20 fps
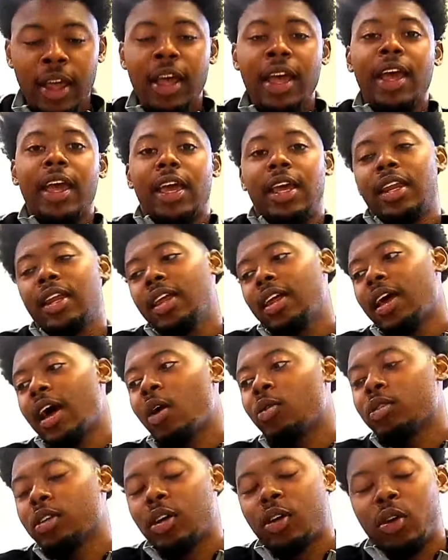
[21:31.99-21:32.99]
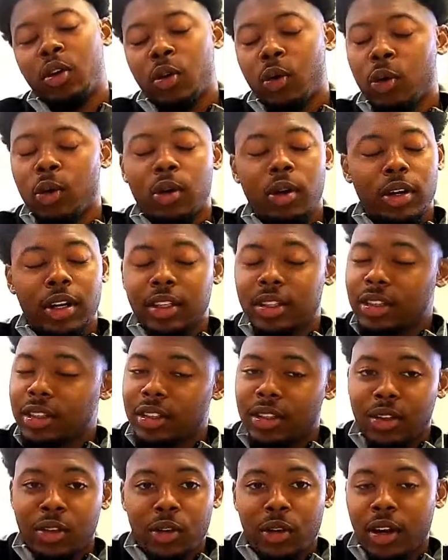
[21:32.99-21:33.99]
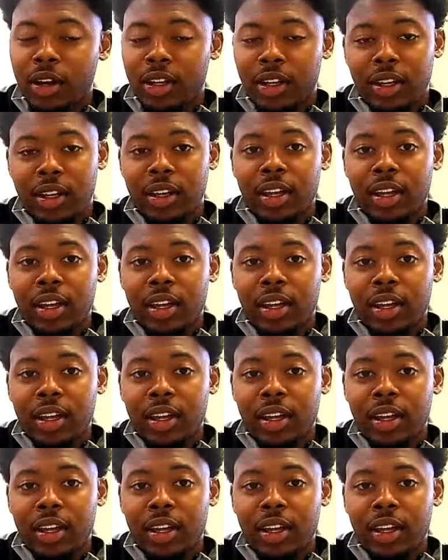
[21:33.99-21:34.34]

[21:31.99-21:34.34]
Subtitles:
And then I was like, cool, this is crazy.